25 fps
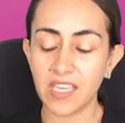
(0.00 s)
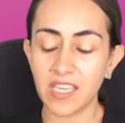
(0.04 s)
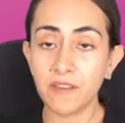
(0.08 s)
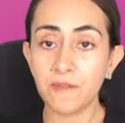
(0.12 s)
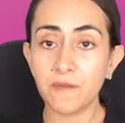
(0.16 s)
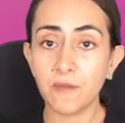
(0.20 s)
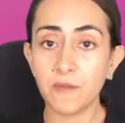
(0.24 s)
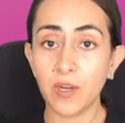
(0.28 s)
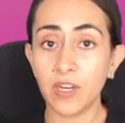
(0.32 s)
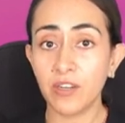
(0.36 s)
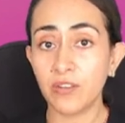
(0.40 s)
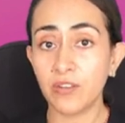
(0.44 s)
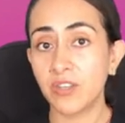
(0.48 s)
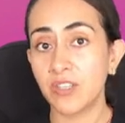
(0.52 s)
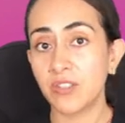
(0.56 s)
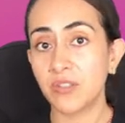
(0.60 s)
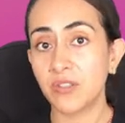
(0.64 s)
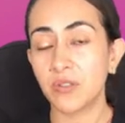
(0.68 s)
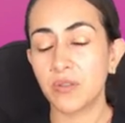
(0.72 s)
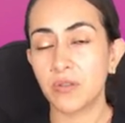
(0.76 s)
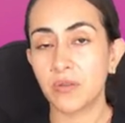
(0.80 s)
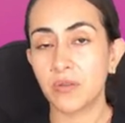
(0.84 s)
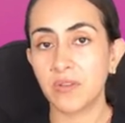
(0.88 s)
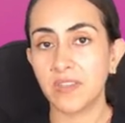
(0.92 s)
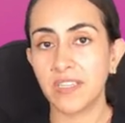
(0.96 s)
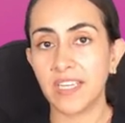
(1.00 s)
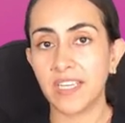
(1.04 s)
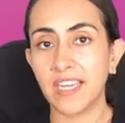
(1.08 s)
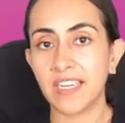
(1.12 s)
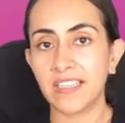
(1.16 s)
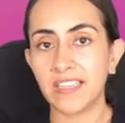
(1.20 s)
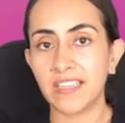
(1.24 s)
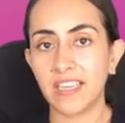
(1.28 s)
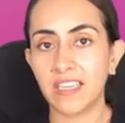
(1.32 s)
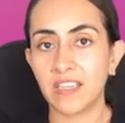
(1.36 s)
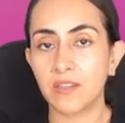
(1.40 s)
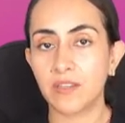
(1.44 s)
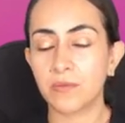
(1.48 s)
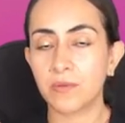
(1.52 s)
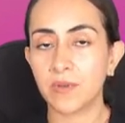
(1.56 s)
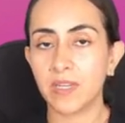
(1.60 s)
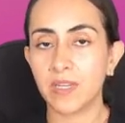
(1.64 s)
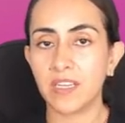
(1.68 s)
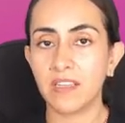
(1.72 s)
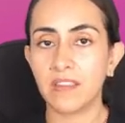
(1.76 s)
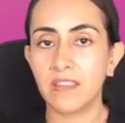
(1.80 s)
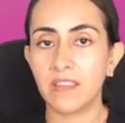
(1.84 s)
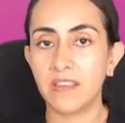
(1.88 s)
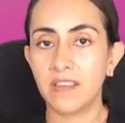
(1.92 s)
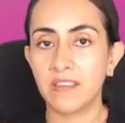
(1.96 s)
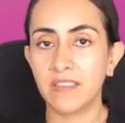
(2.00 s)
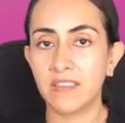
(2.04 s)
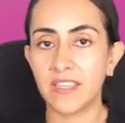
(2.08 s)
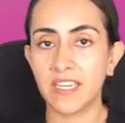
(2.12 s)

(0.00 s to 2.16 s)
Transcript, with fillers: If we are going to create a grid